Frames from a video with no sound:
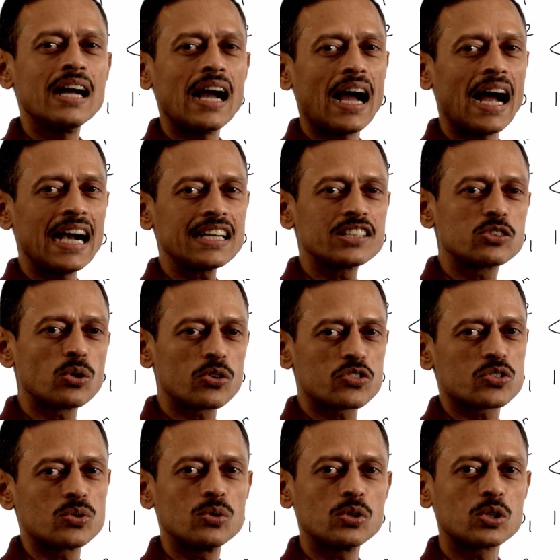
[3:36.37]
Add those
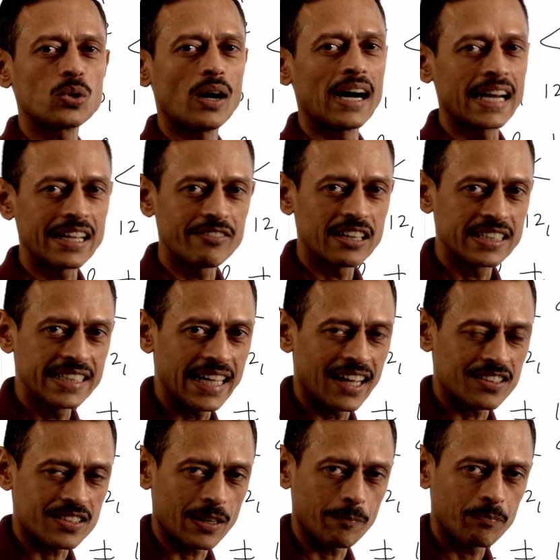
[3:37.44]
two to arrive at the
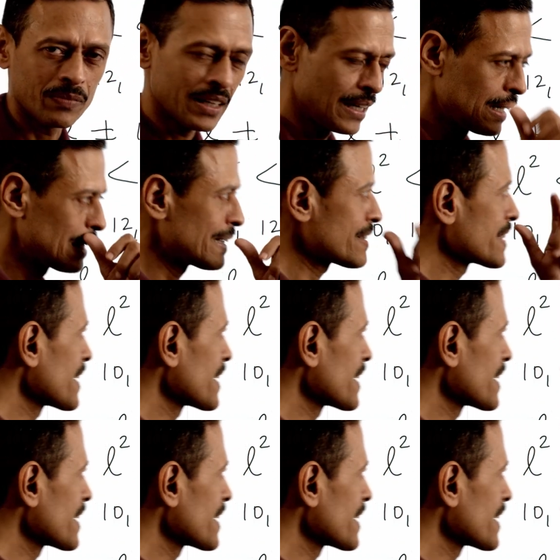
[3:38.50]
answer. Let's